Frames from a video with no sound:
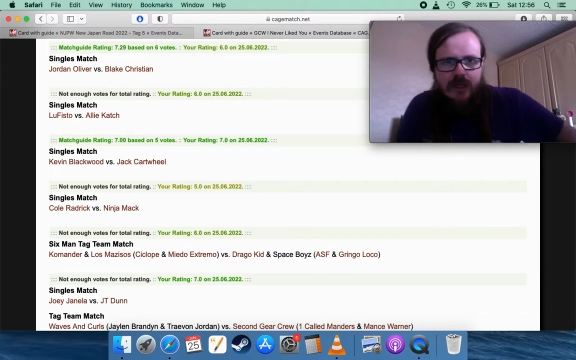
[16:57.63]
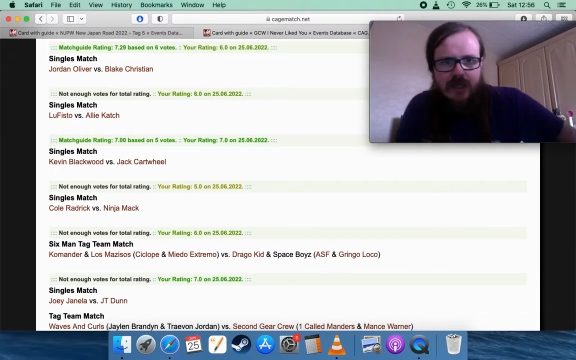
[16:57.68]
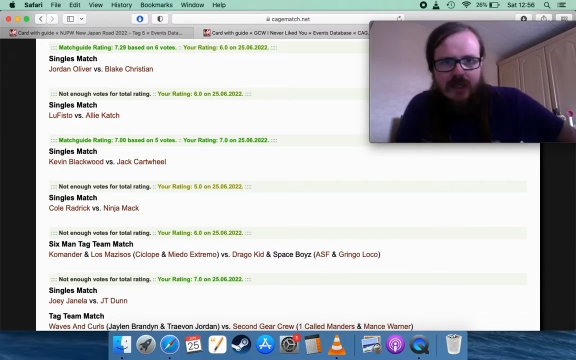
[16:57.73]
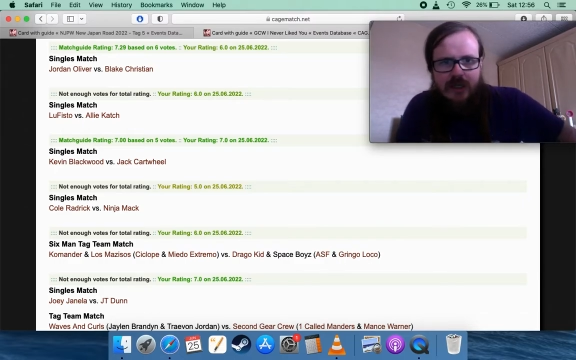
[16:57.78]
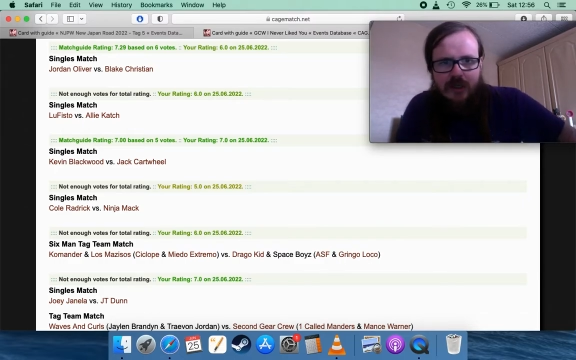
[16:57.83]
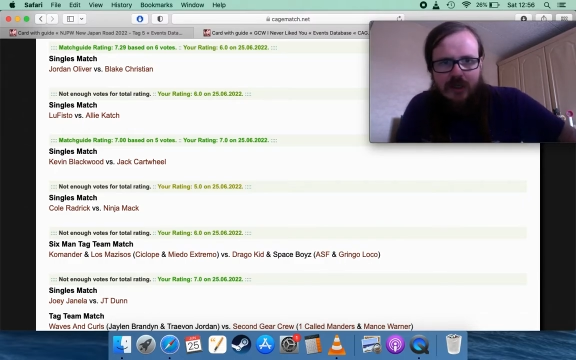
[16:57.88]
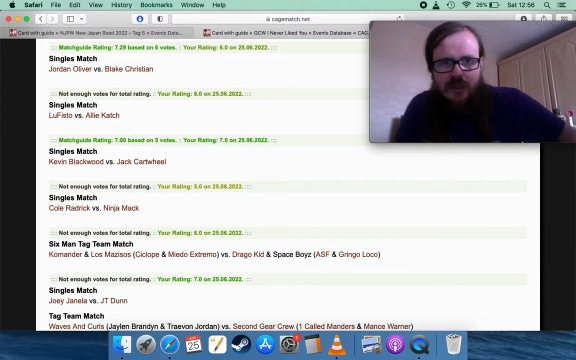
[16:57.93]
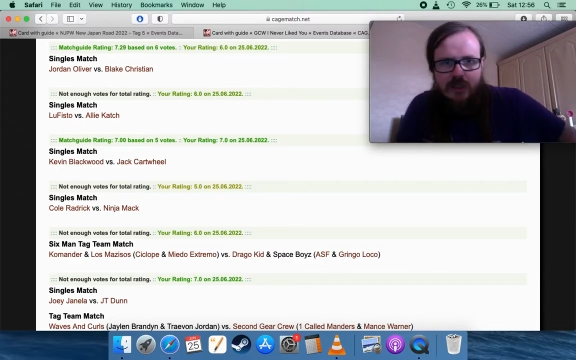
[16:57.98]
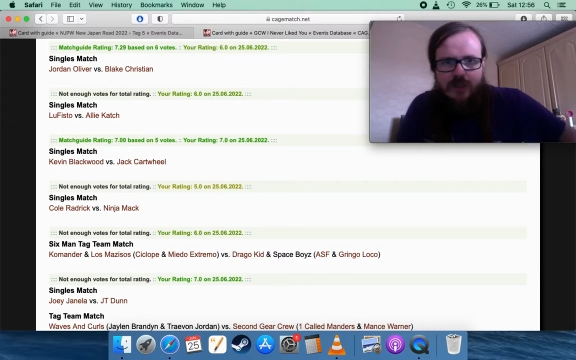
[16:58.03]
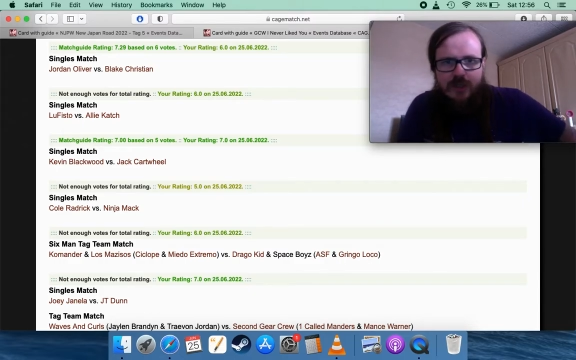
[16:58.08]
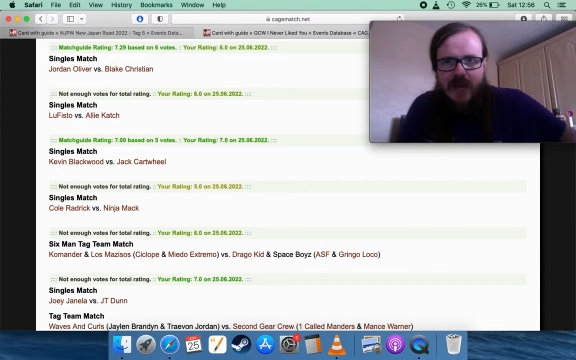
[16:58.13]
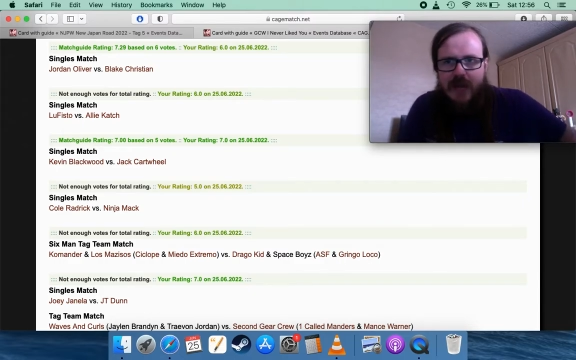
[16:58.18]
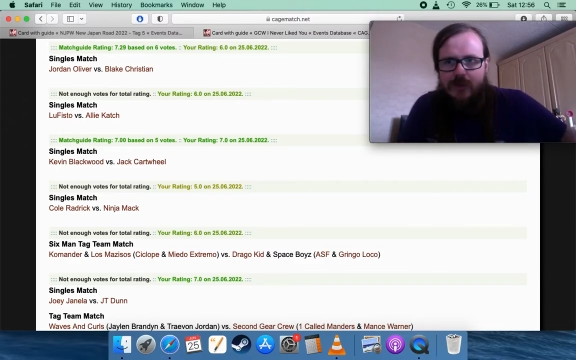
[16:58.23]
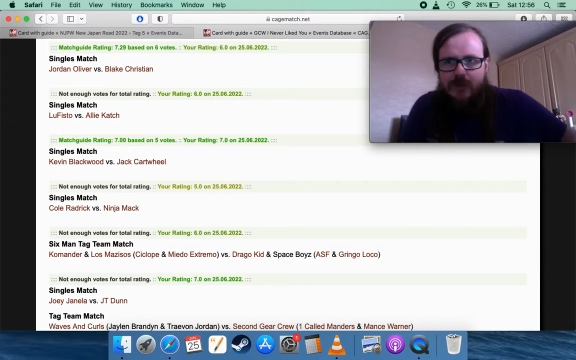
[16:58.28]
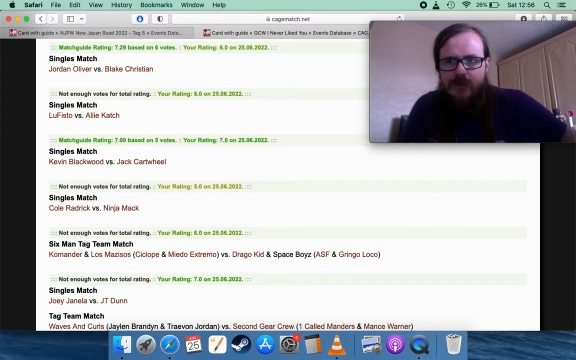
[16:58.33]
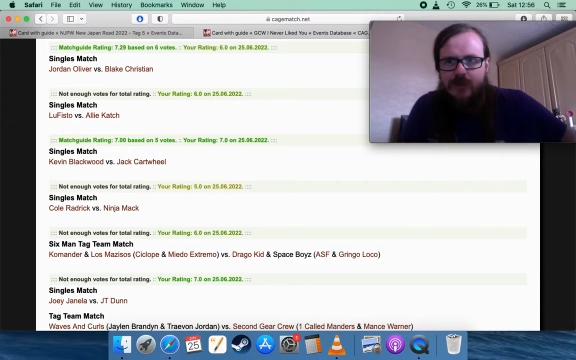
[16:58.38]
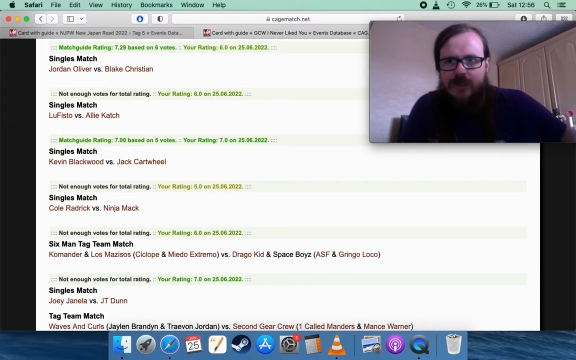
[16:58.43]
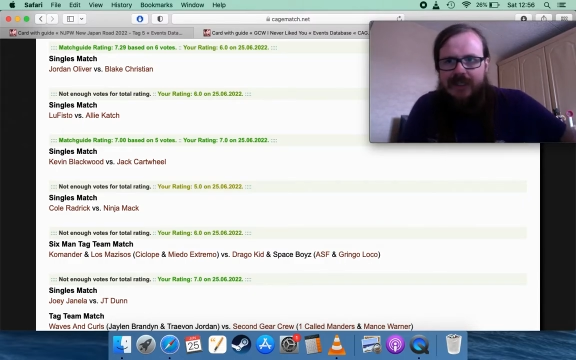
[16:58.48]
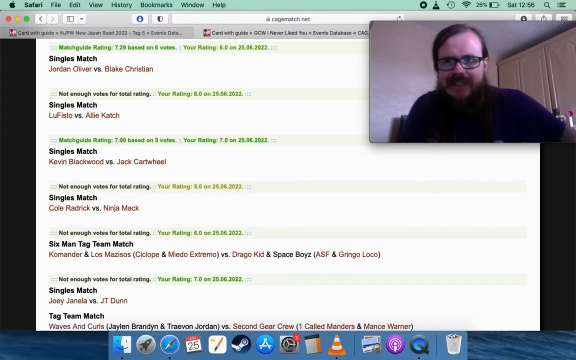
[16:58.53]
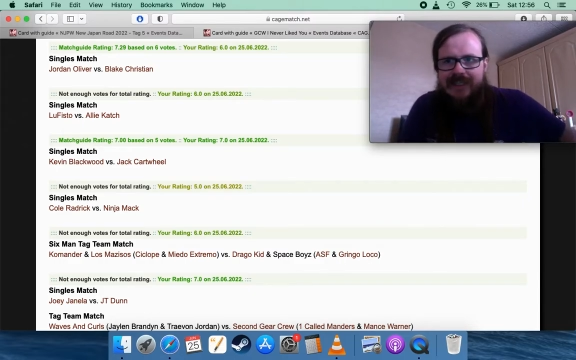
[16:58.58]
because
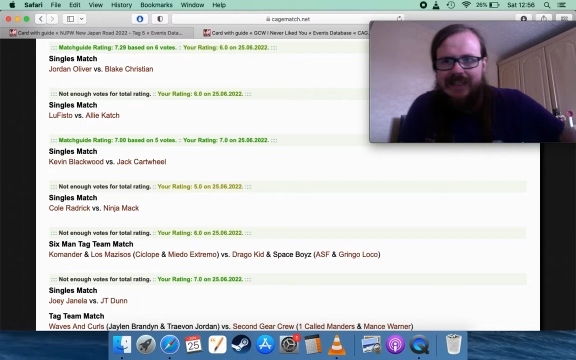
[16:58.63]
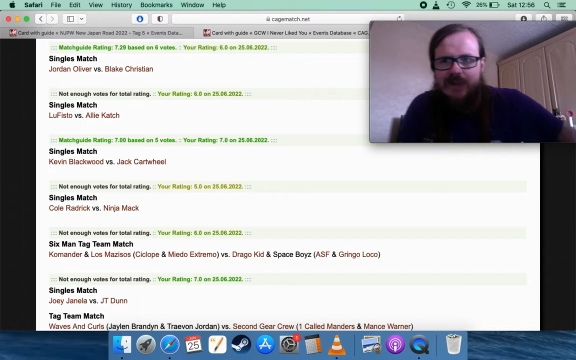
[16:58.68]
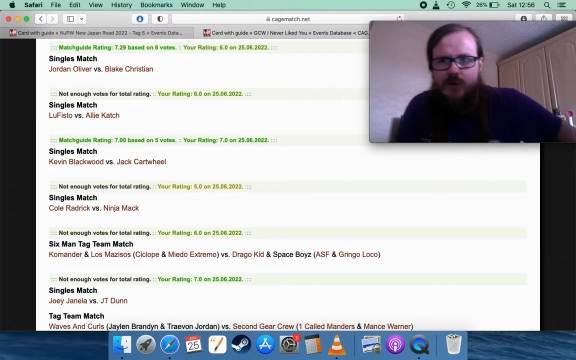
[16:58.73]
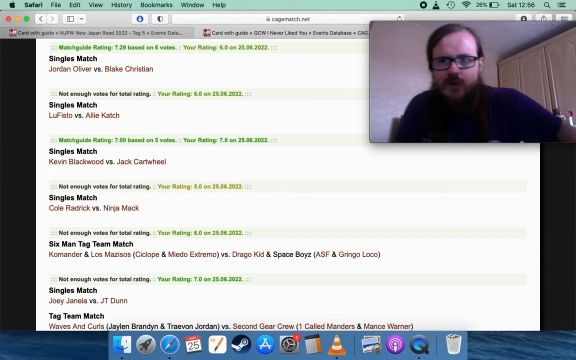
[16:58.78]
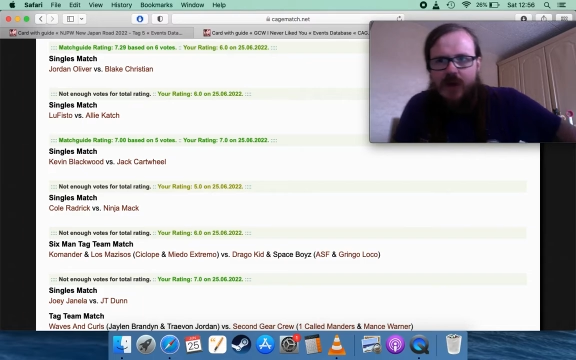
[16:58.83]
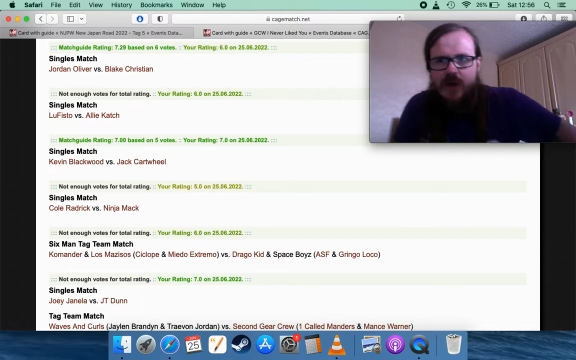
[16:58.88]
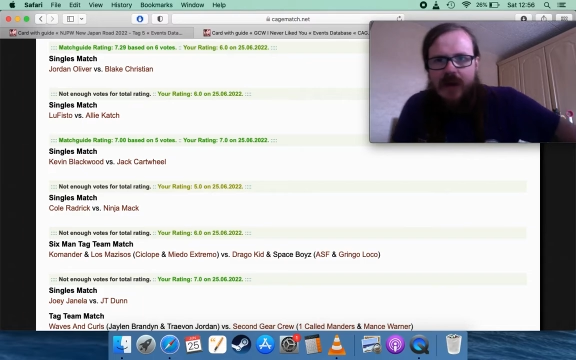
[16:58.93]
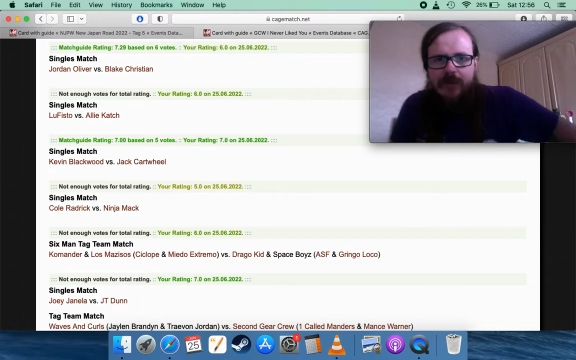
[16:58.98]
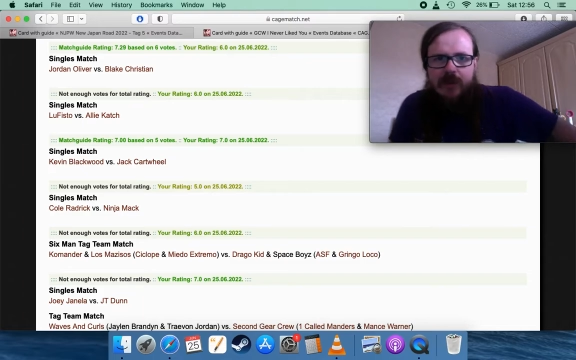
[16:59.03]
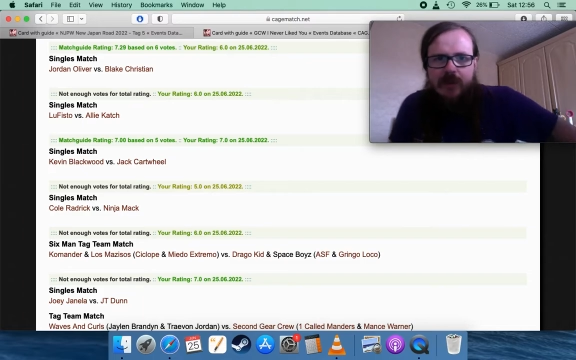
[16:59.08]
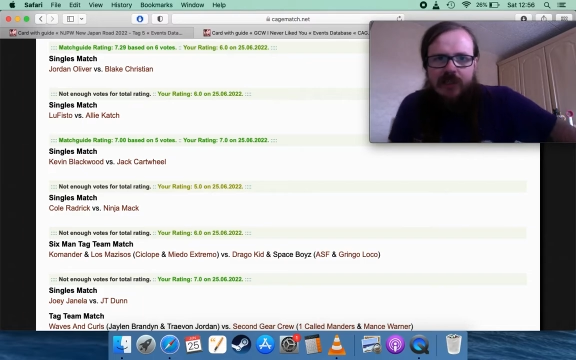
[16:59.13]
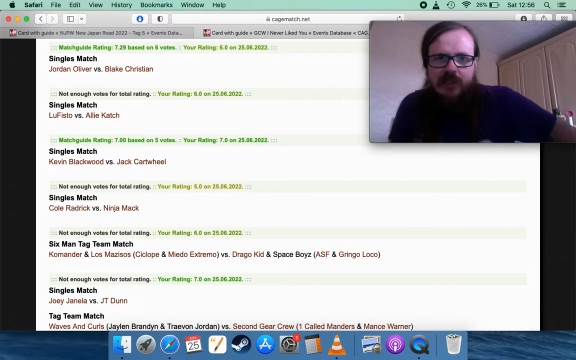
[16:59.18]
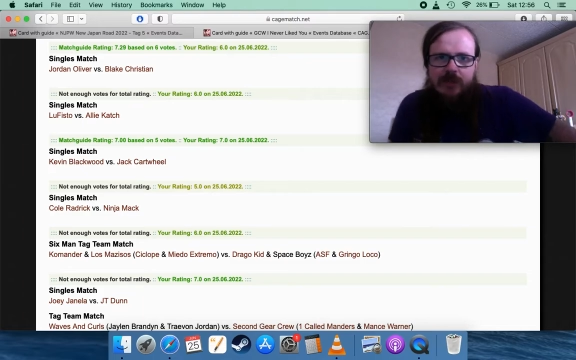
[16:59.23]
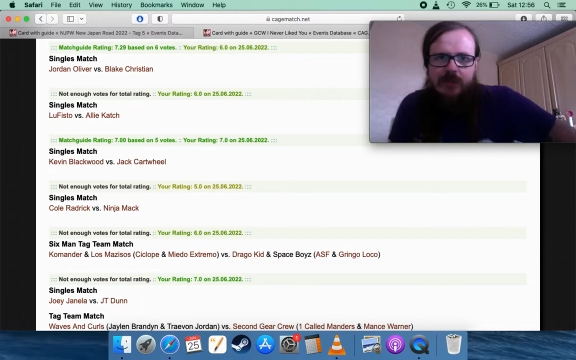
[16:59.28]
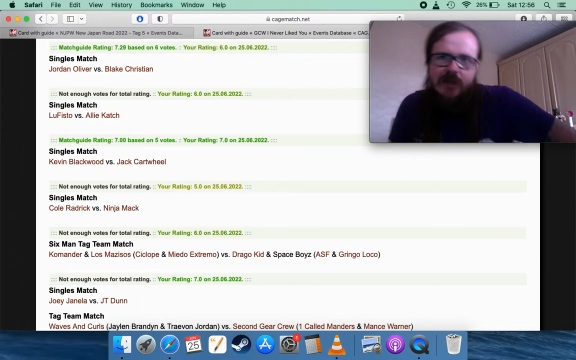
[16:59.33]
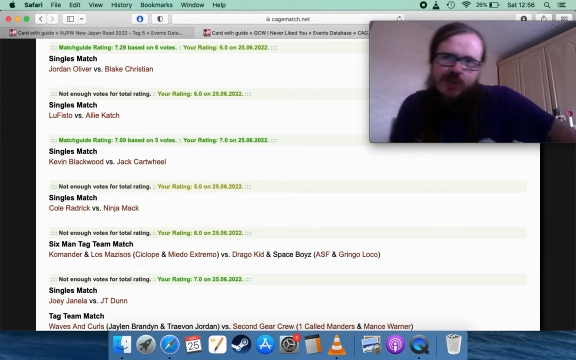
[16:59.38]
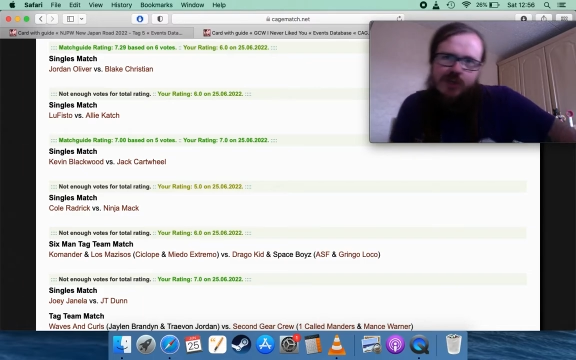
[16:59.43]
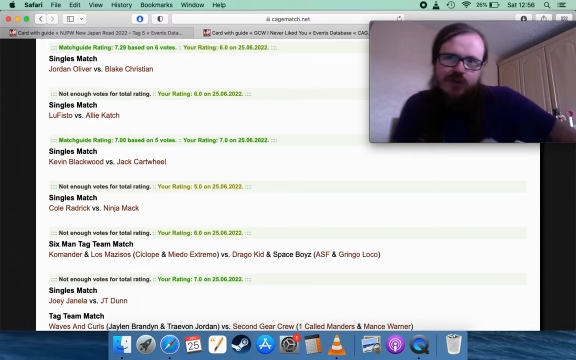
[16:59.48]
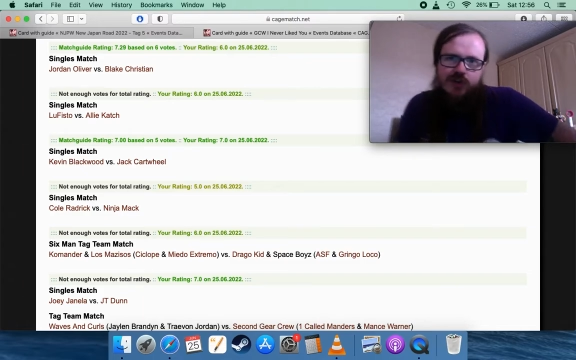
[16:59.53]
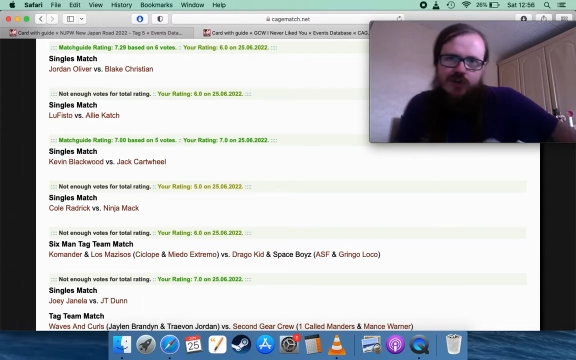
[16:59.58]
Blackwood is the grappler
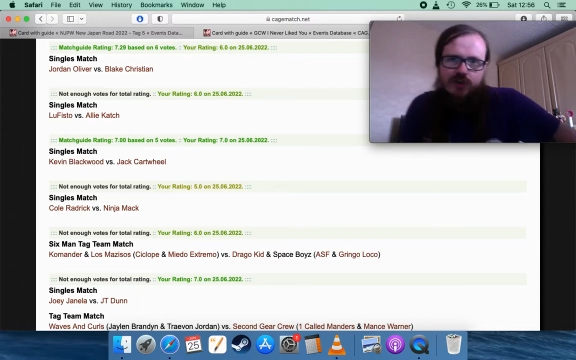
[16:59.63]
submission